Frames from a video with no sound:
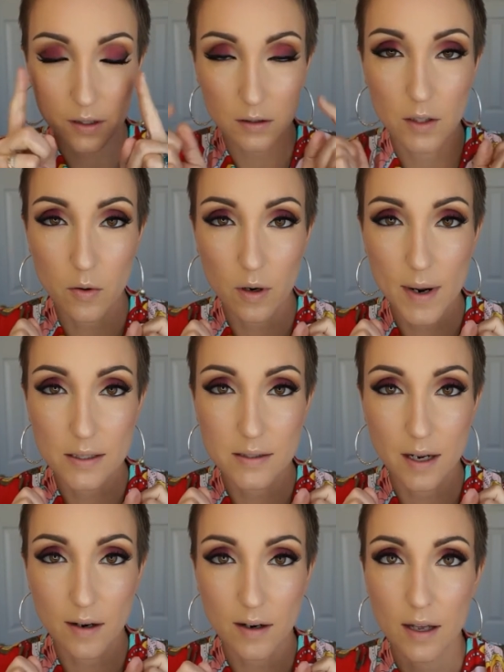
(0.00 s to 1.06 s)
lower
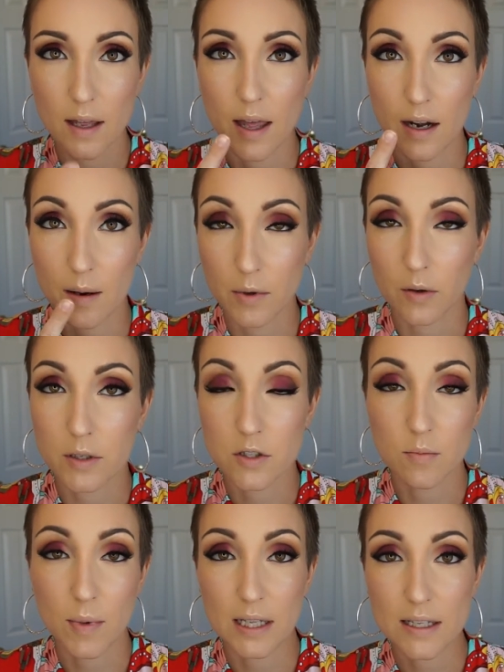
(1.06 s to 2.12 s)
mascara, and I'm going to do
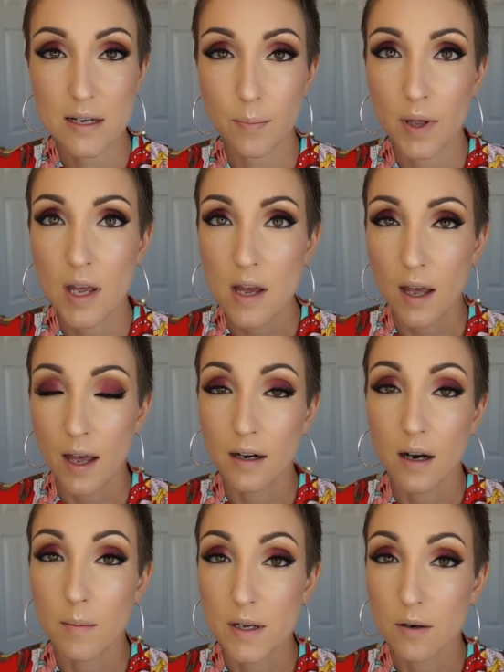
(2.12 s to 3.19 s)
my lip, and
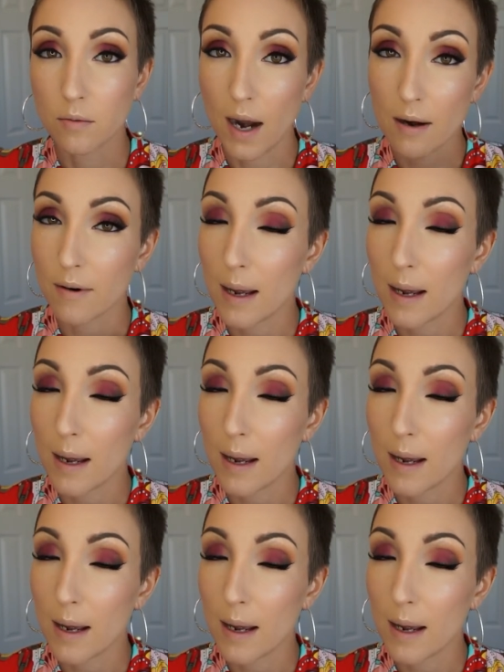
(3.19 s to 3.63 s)
I'll be right